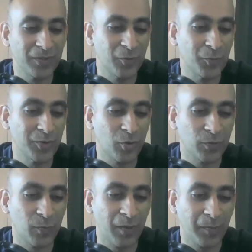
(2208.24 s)
Zoom is
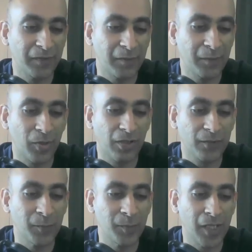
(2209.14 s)
also one of my favorite
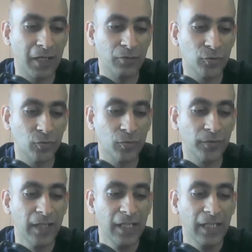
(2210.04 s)
products. We'll put that in the show
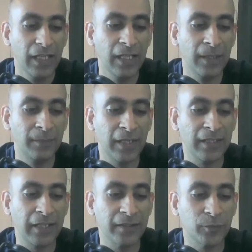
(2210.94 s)
notes. Then
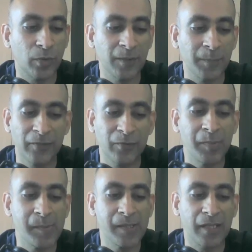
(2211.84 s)
Idriss, what is the best way
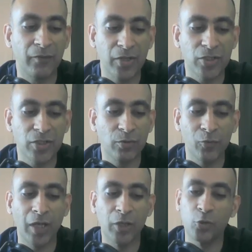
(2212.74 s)
people can reach out to
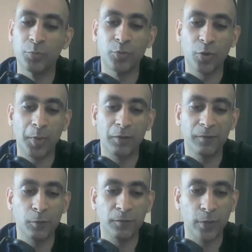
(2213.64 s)
you and know more about
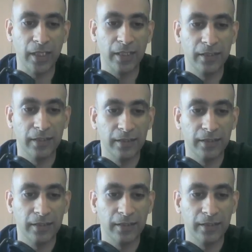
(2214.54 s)
Flow 48?